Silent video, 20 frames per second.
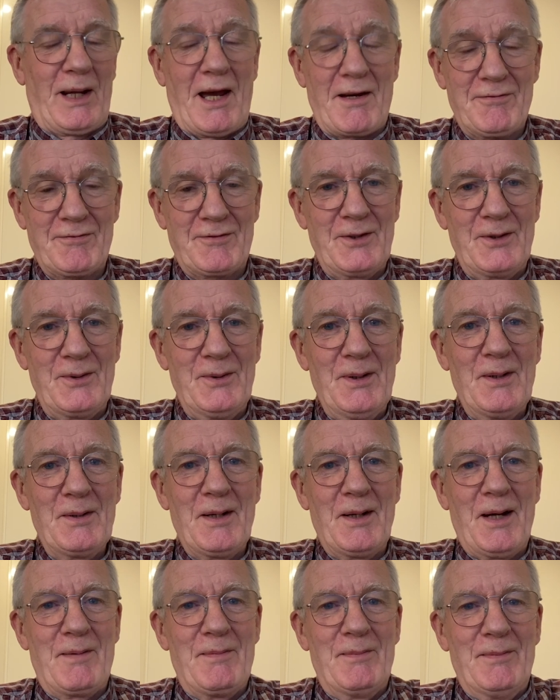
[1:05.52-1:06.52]
we have to.
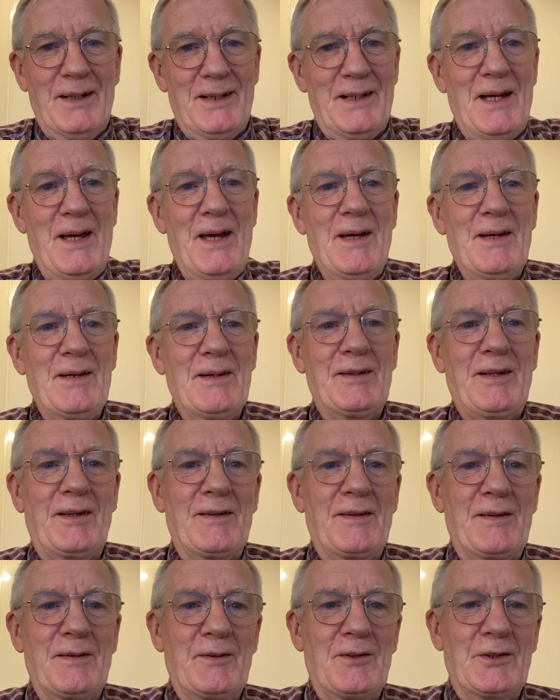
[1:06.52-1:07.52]
The
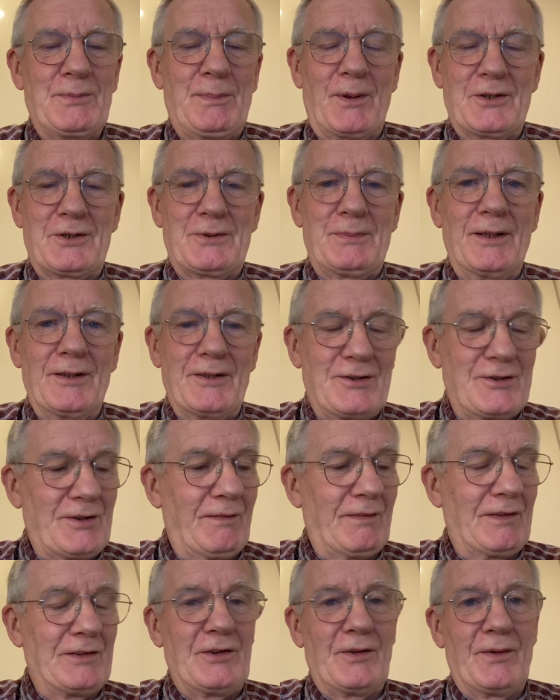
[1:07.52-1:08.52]
responsibilities
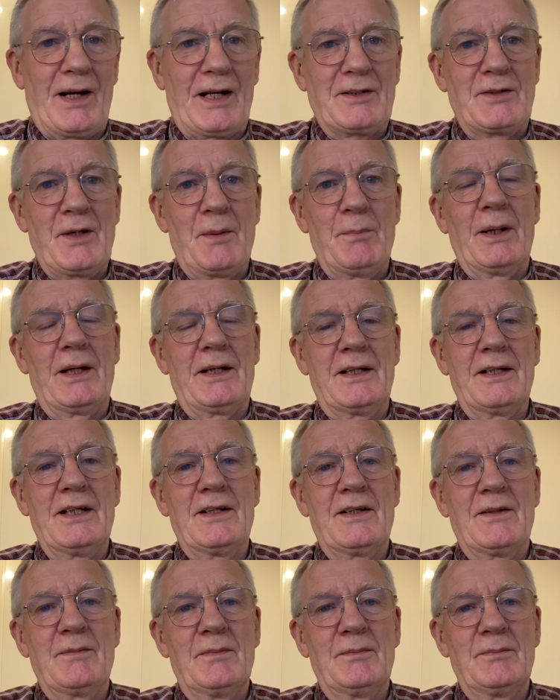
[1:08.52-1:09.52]
of a director, but
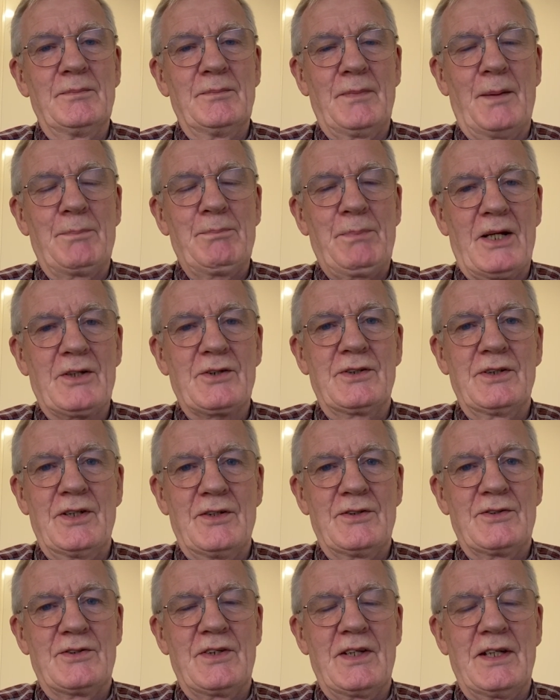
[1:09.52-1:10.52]
my passion
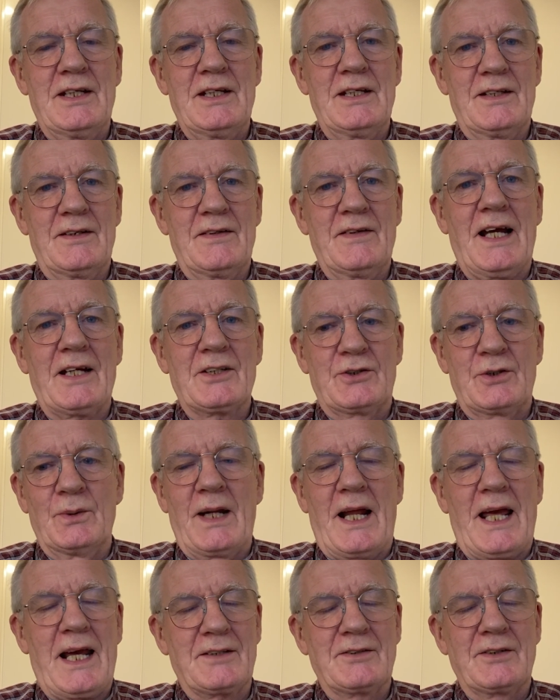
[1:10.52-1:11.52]
is the
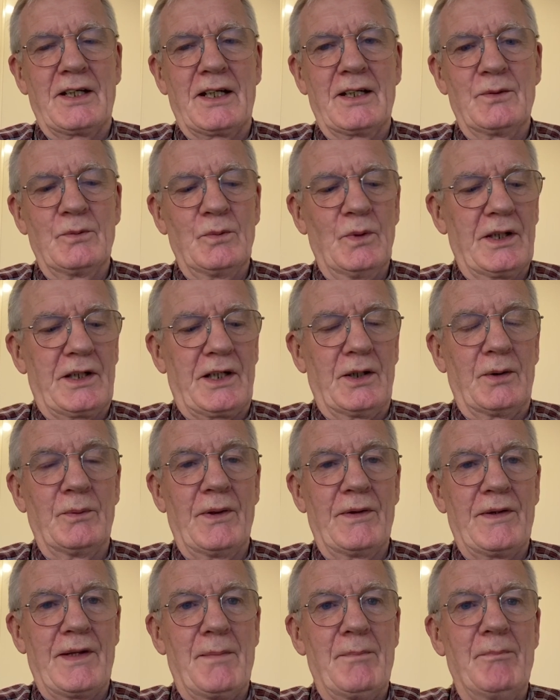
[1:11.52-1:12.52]
actual acting and working
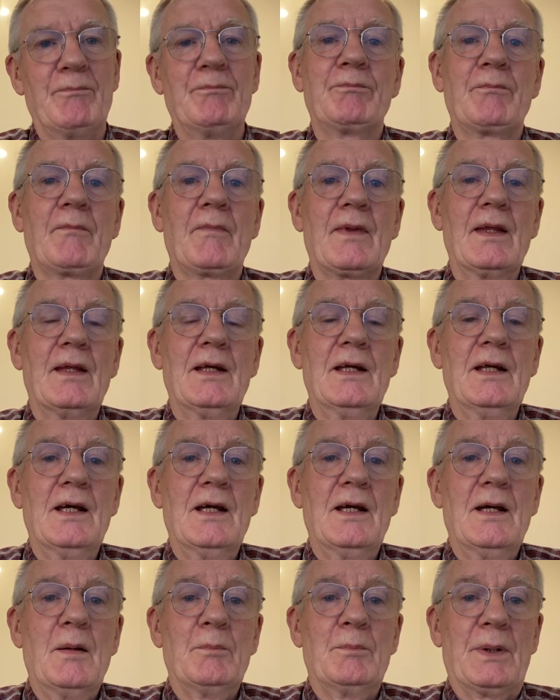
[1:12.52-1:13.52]
with them.
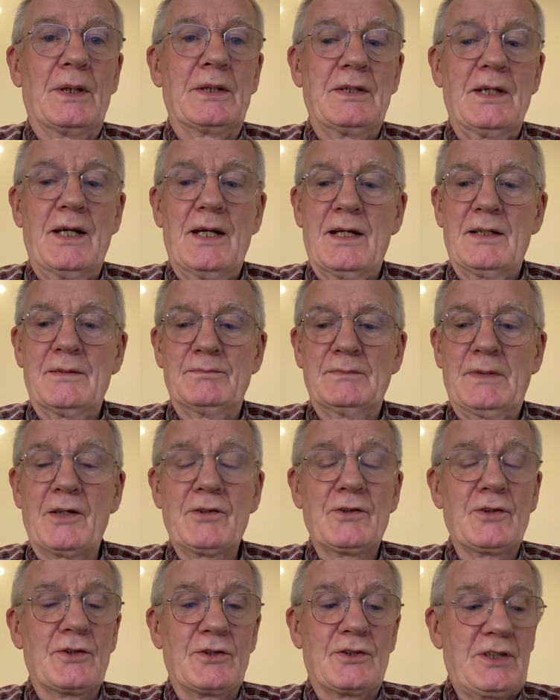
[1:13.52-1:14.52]
But yeah,
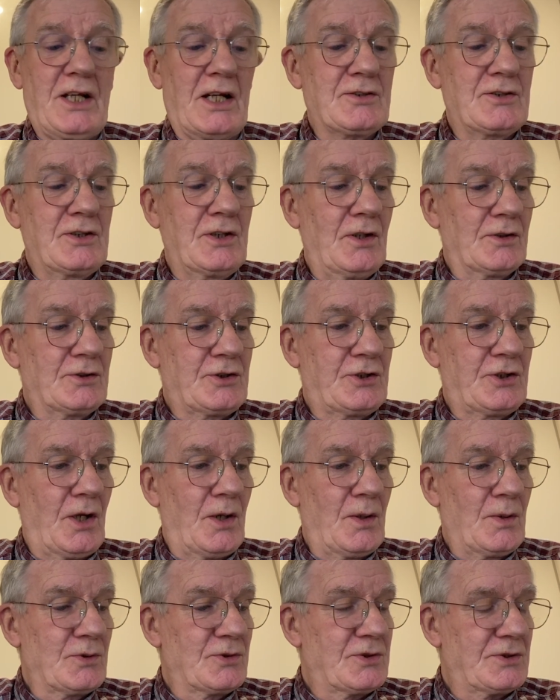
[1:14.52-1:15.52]
160 odd
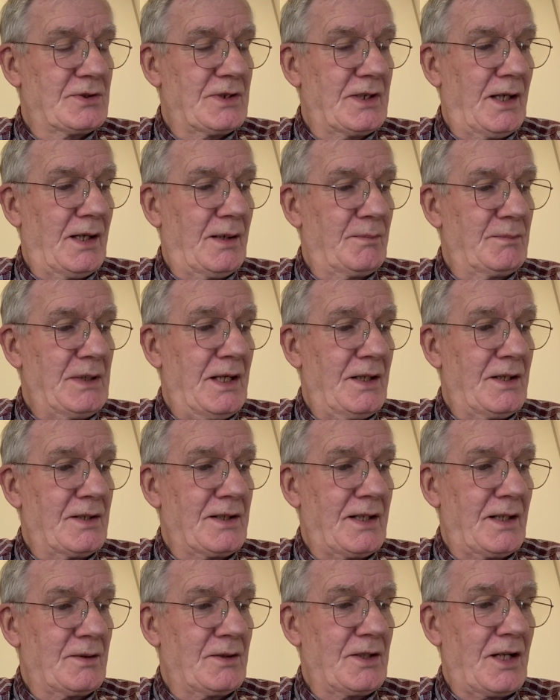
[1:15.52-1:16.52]
shows.
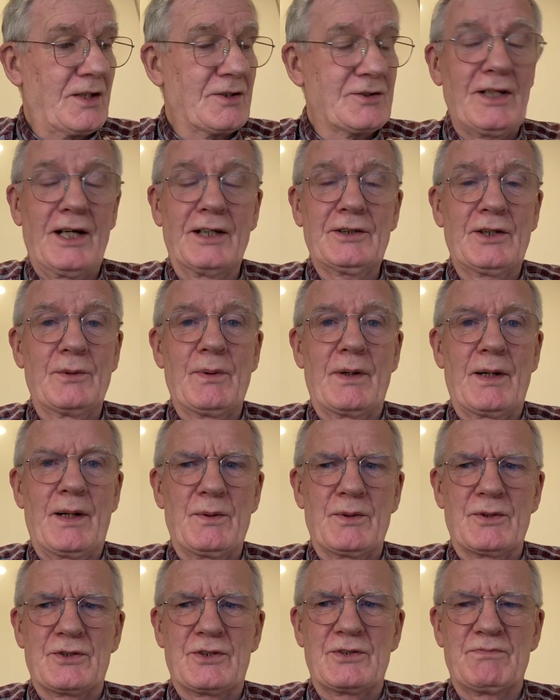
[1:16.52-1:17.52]
I started when I
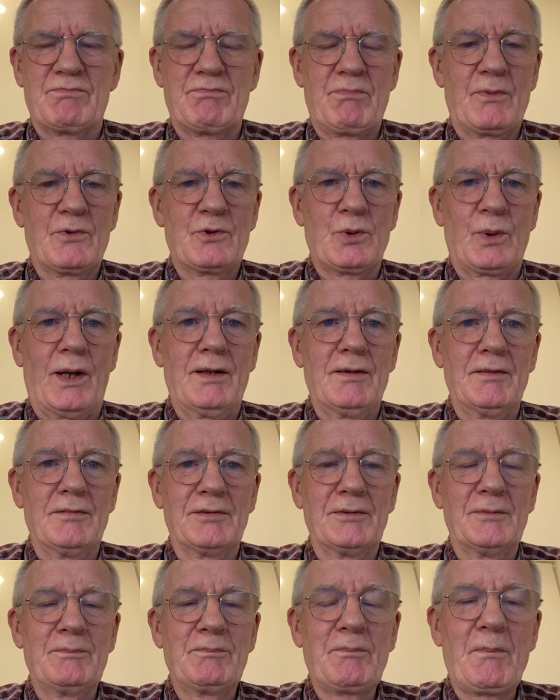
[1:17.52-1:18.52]
was 12.
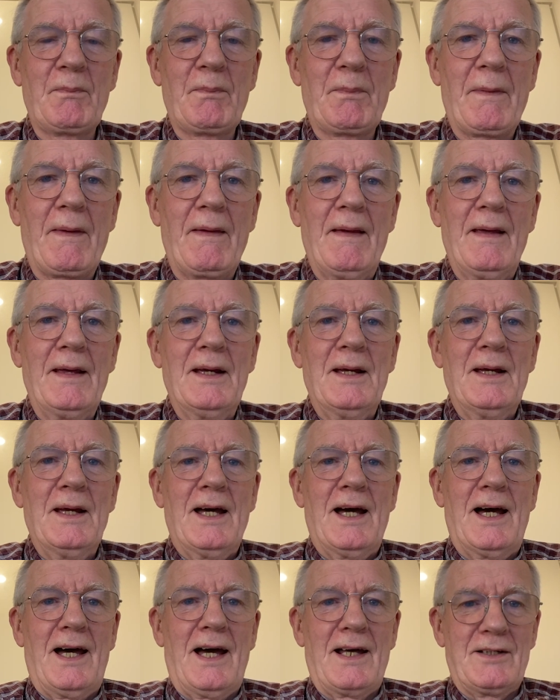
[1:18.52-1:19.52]

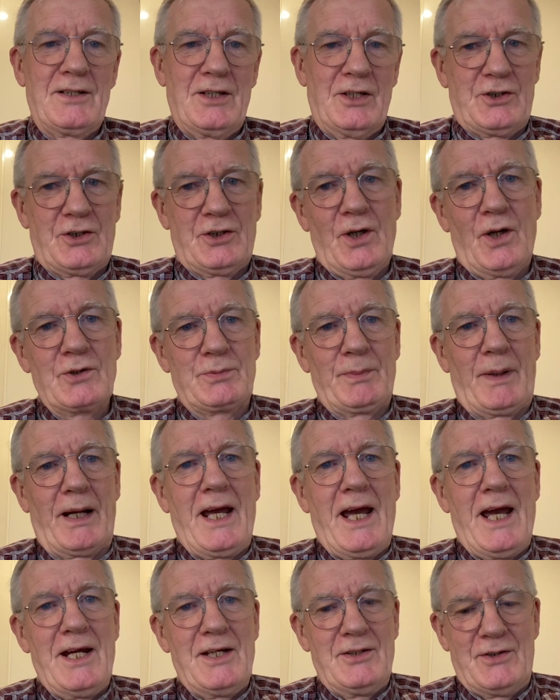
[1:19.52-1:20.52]
And it shows
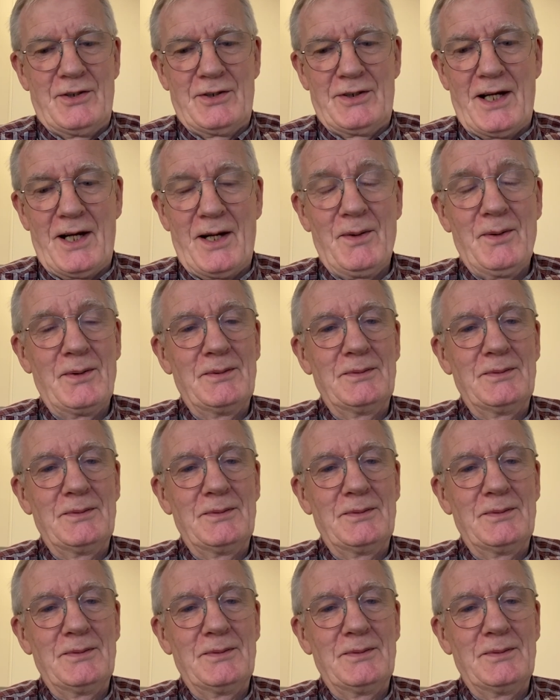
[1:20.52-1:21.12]
my age now.